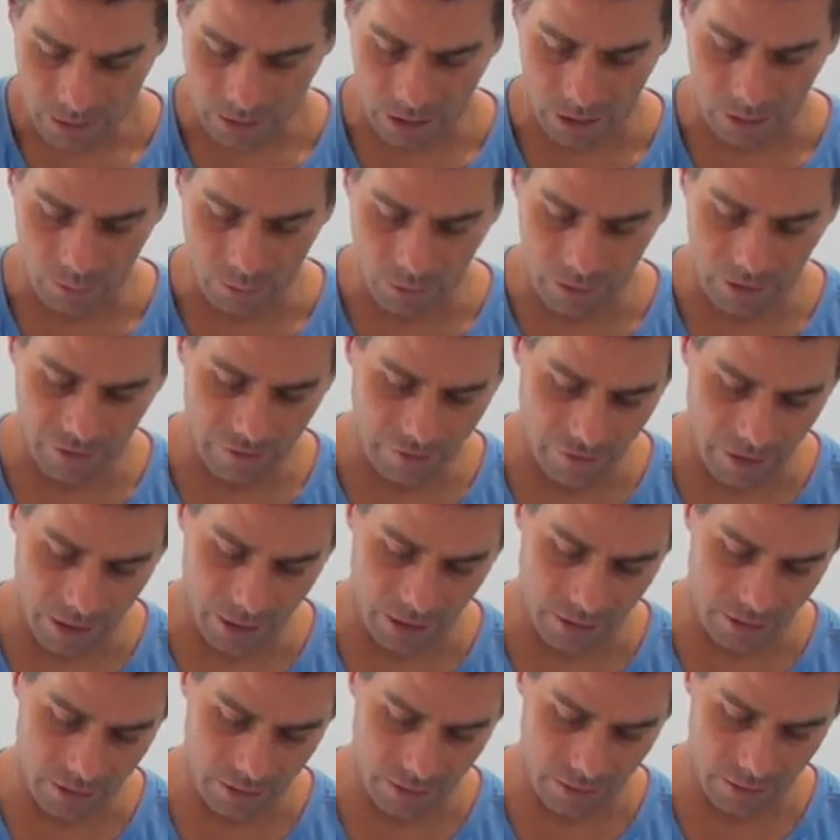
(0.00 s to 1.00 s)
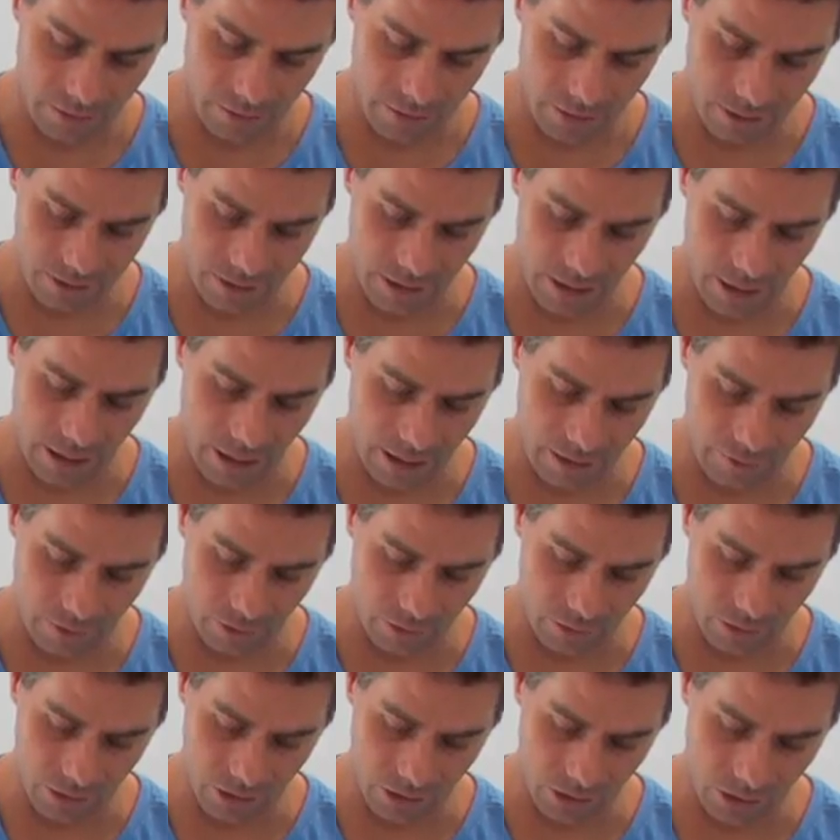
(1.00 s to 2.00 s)
So what effect does that
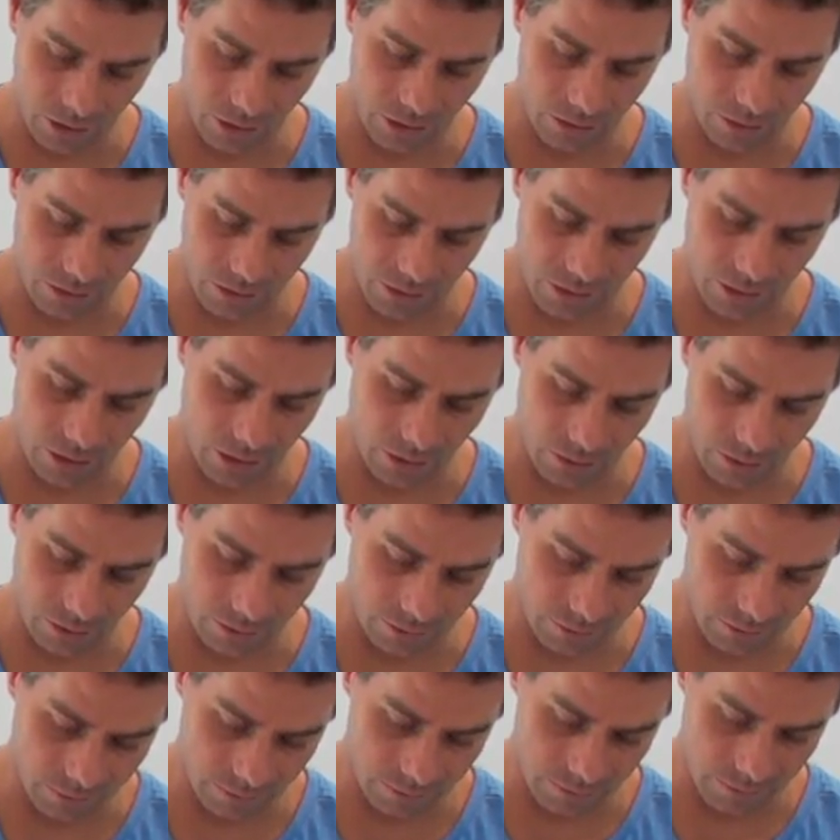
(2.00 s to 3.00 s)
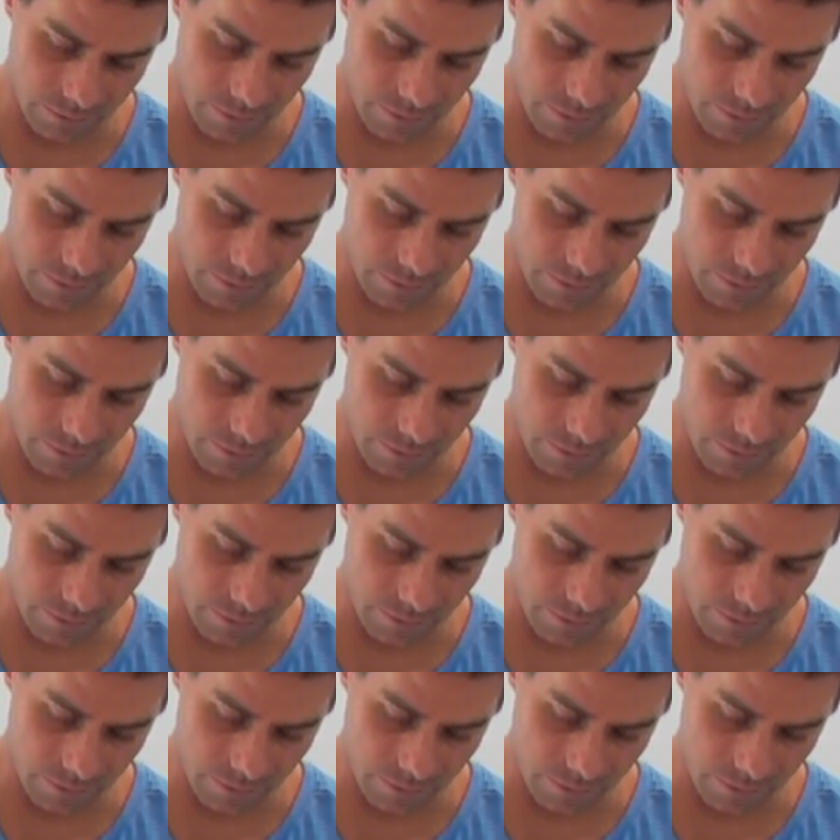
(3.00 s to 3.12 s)
have on the child's soul?